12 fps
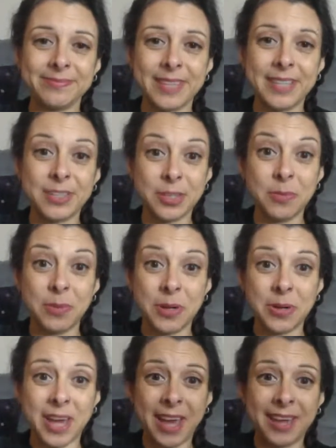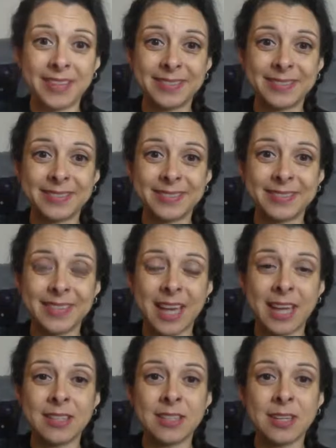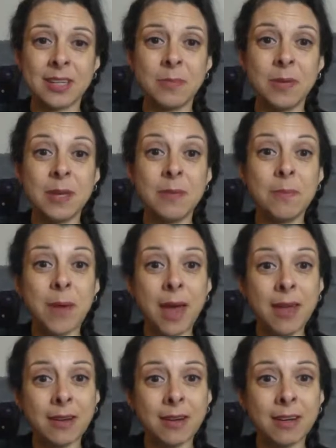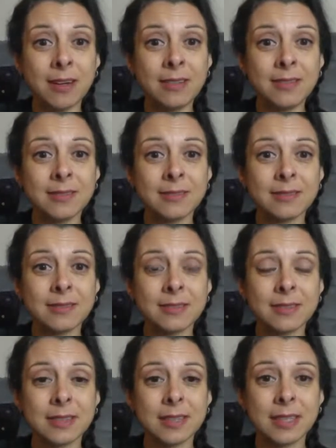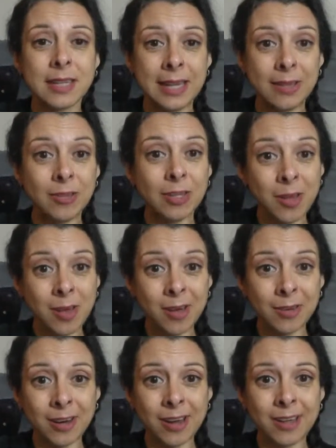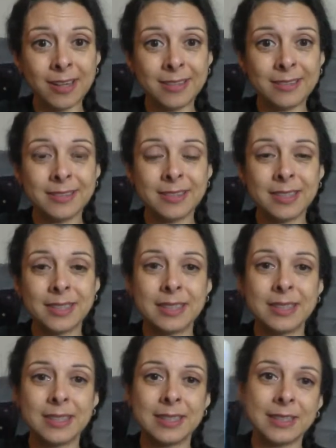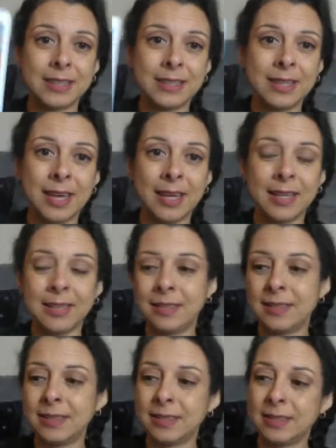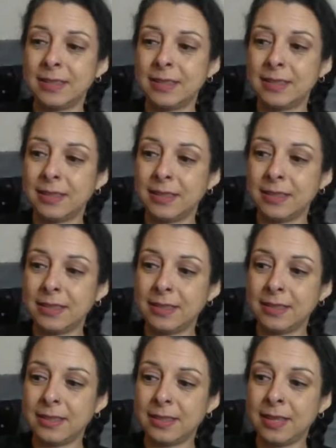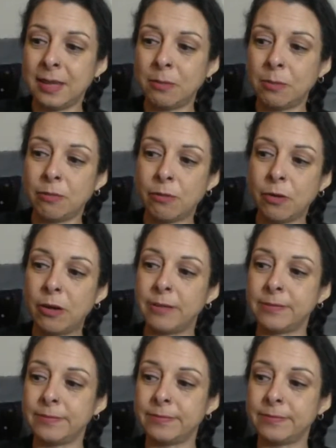it's going to be okay. And it's going to be better in the long run than before.